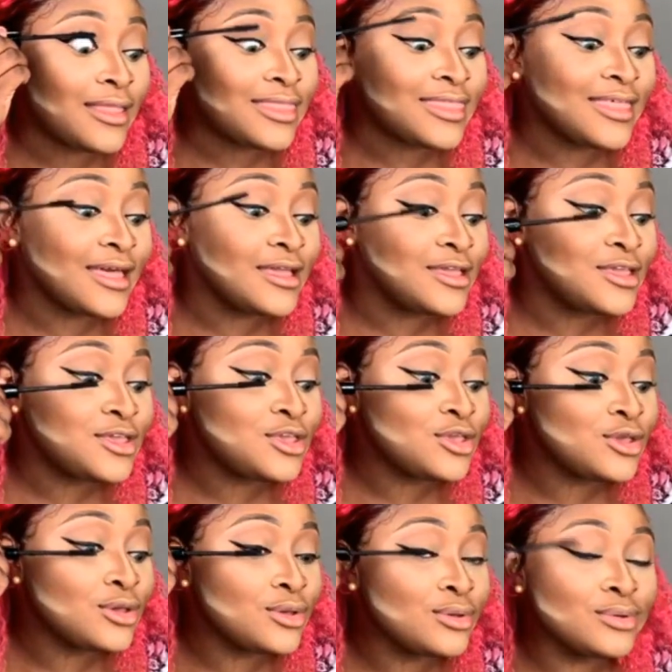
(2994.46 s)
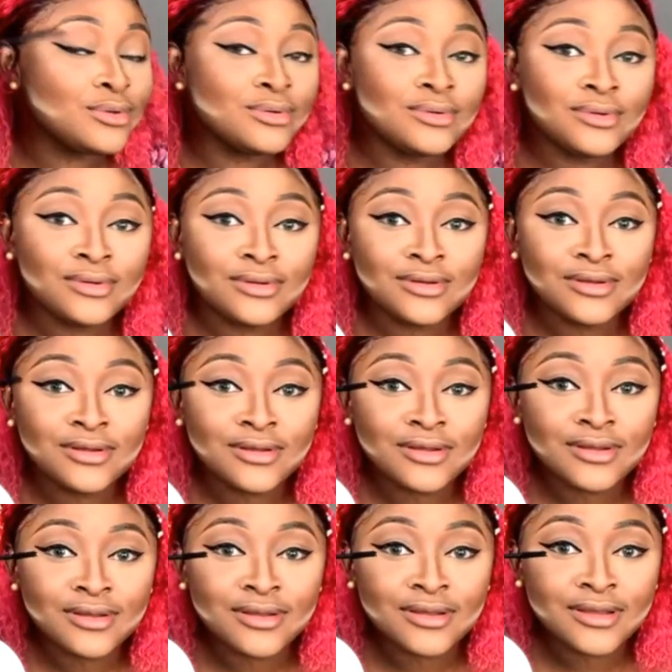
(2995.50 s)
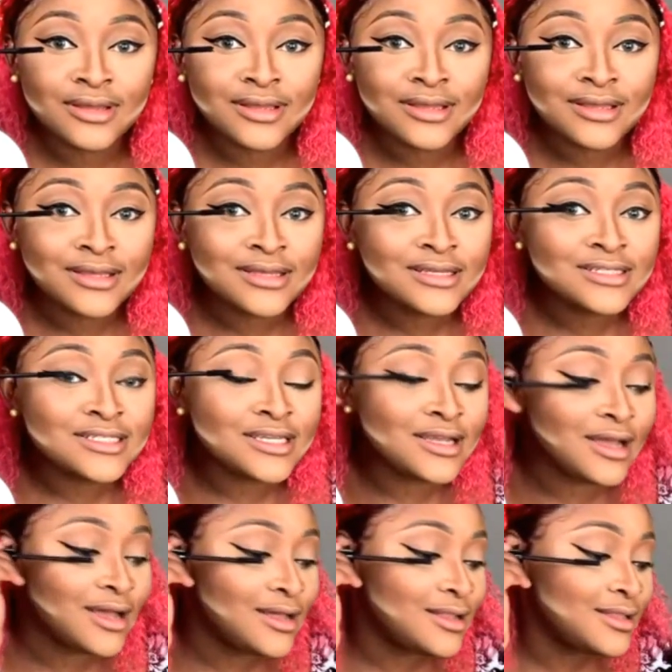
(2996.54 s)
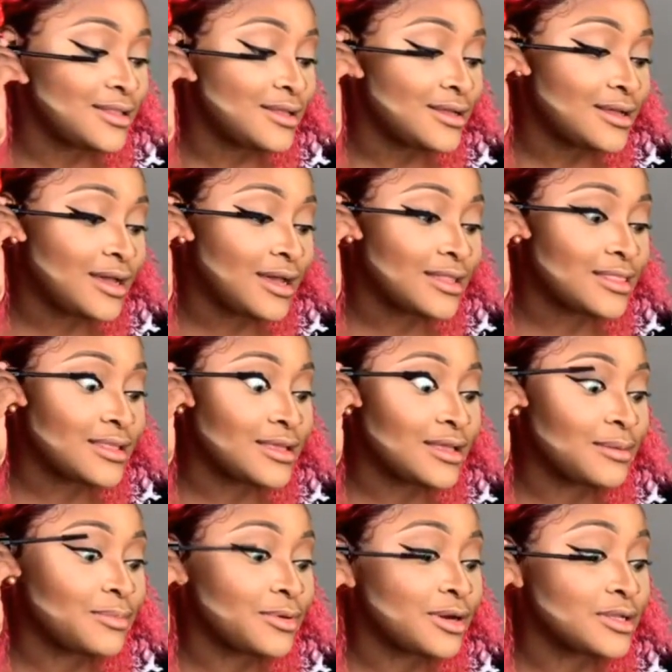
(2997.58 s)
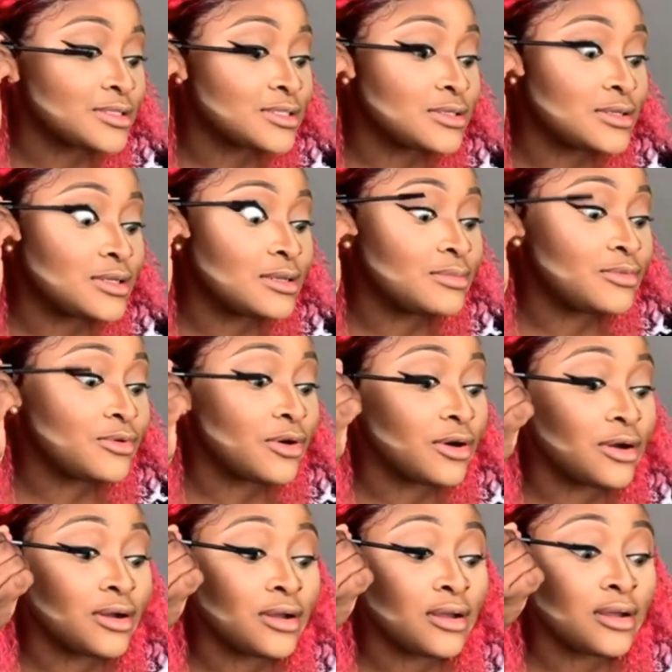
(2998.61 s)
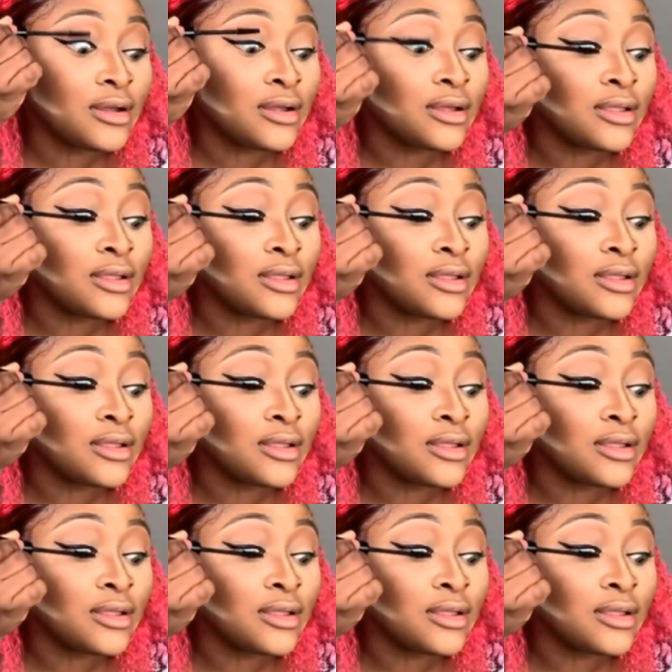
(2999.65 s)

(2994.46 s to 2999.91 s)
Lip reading: Thank you, Shika. I think I'm pronouncing your name wrong.